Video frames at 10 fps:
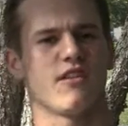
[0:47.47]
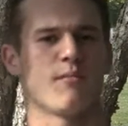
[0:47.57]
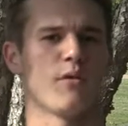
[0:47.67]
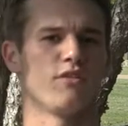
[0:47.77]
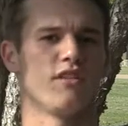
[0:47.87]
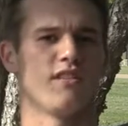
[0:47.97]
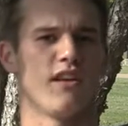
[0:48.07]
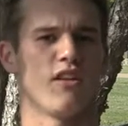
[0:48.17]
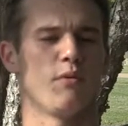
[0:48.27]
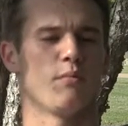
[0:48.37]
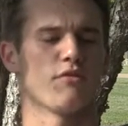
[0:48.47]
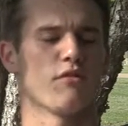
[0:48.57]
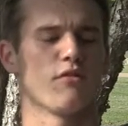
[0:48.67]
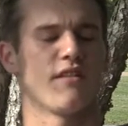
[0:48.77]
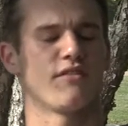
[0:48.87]
are in my routine that other people
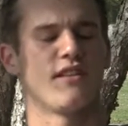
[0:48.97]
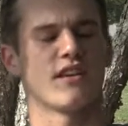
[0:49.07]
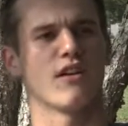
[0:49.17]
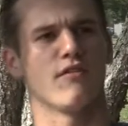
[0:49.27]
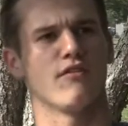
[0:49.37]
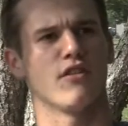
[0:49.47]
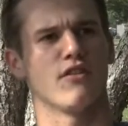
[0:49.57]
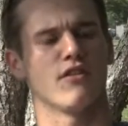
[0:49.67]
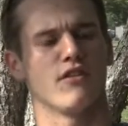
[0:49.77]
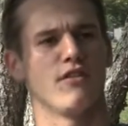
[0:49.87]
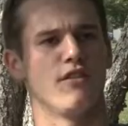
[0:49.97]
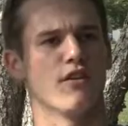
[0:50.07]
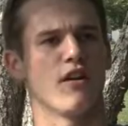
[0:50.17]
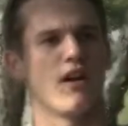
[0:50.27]
don't really have to take care of during their their